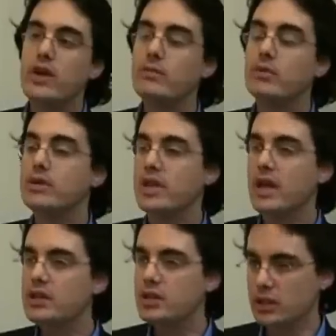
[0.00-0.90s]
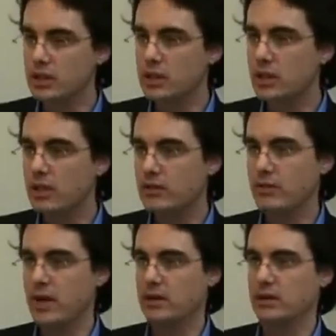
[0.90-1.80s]
the vaporization of
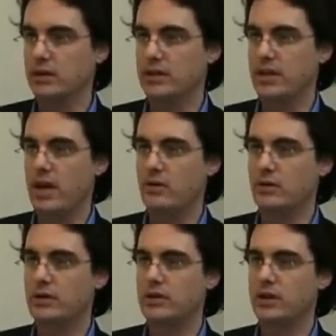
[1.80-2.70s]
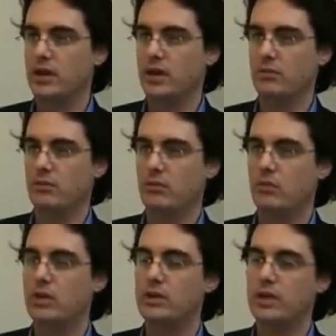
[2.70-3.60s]
the metal in the towers, um,
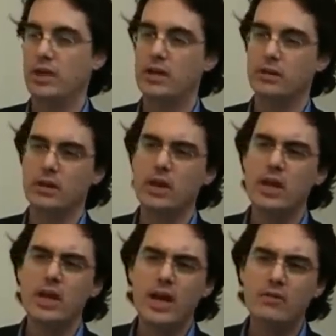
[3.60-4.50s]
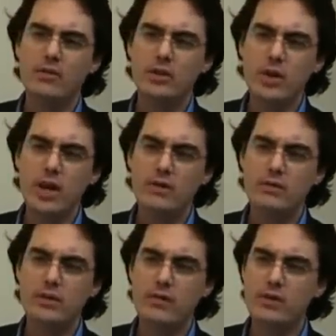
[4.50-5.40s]
one or the other. Have do you
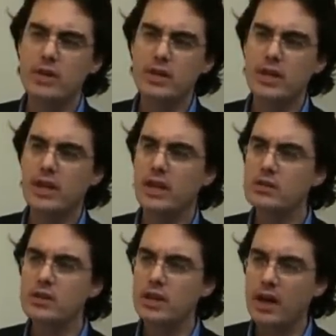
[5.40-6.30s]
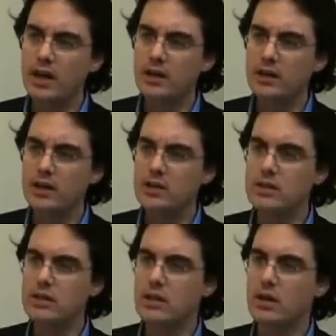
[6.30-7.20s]
have have you done any energy
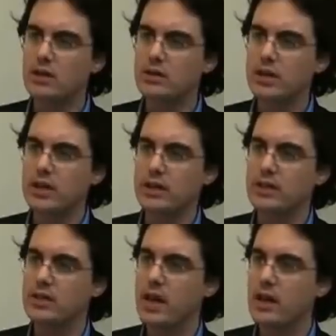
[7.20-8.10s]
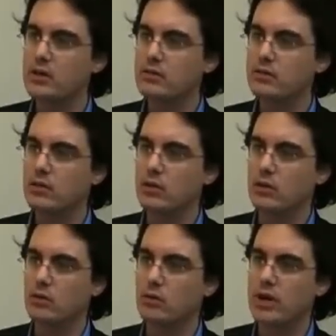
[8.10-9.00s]
calculations at all to get a scale
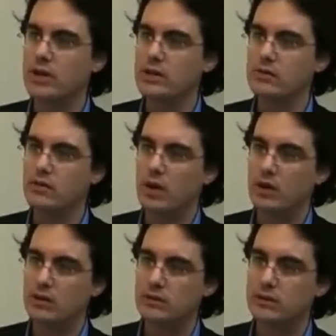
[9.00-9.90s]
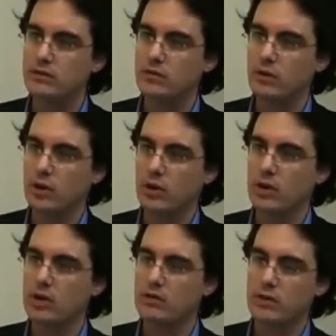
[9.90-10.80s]
for what is involved for
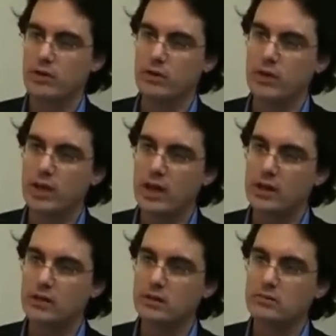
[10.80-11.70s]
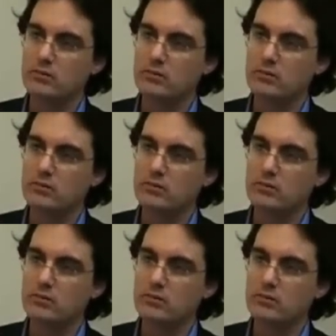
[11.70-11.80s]
for yeah, doing that? But,